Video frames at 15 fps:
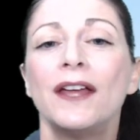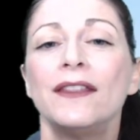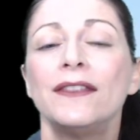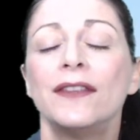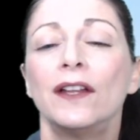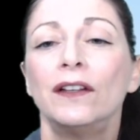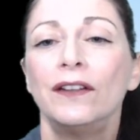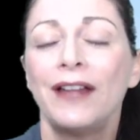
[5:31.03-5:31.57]
The
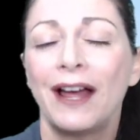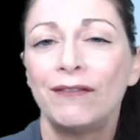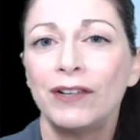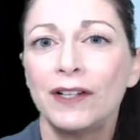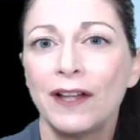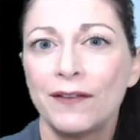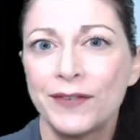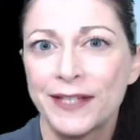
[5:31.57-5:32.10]
level
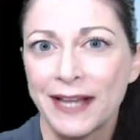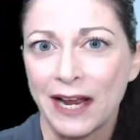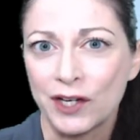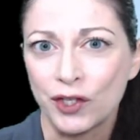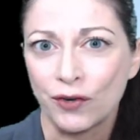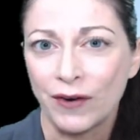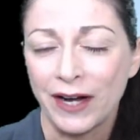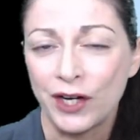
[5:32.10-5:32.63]
of
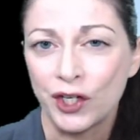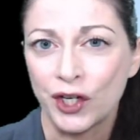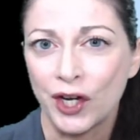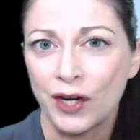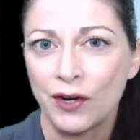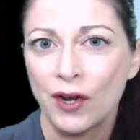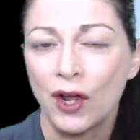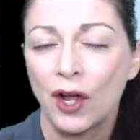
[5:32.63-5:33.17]

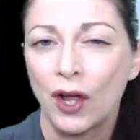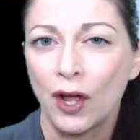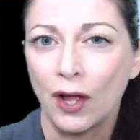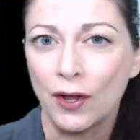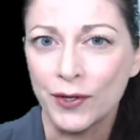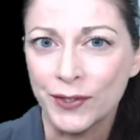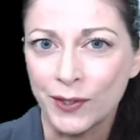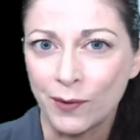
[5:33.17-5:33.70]
saturation
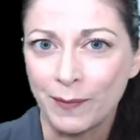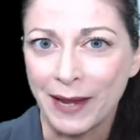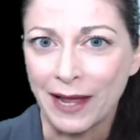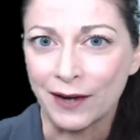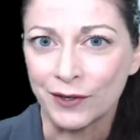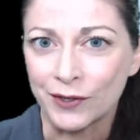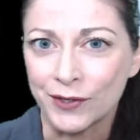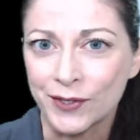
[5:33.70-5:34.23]
also
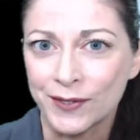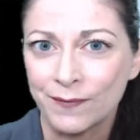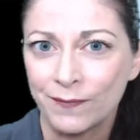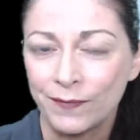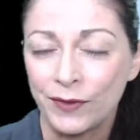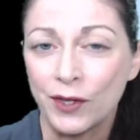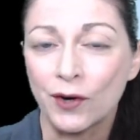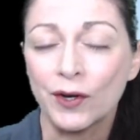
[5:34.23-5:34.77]
matters.
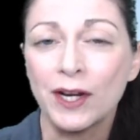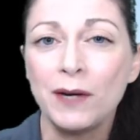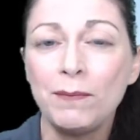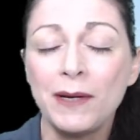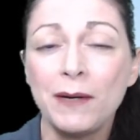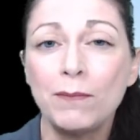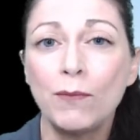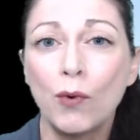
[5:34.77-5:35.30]
There can be
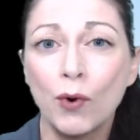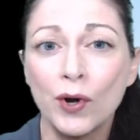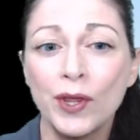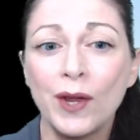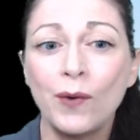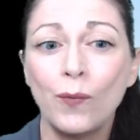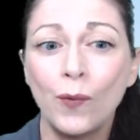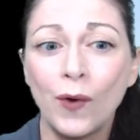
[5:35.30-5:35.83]
more
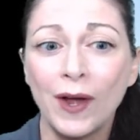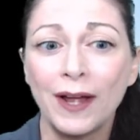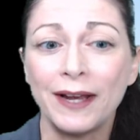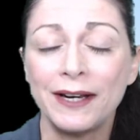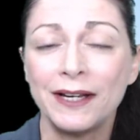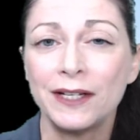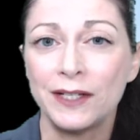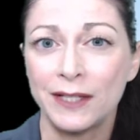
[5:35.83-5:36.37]
than
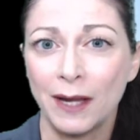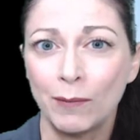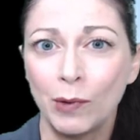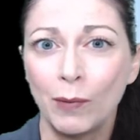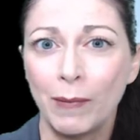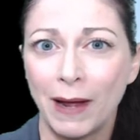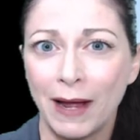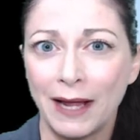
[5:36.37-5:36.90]
one double
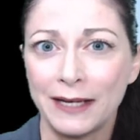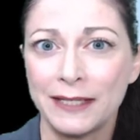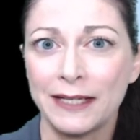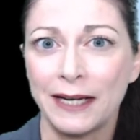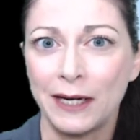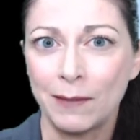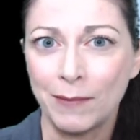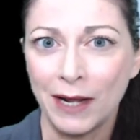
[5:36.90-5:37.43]
bond in
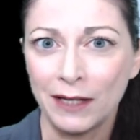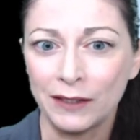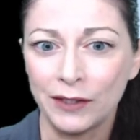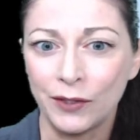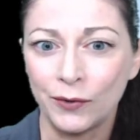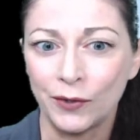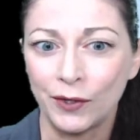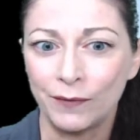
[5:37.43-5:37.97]
a
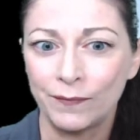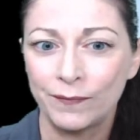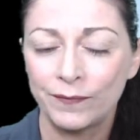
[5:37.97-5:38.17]
molecule.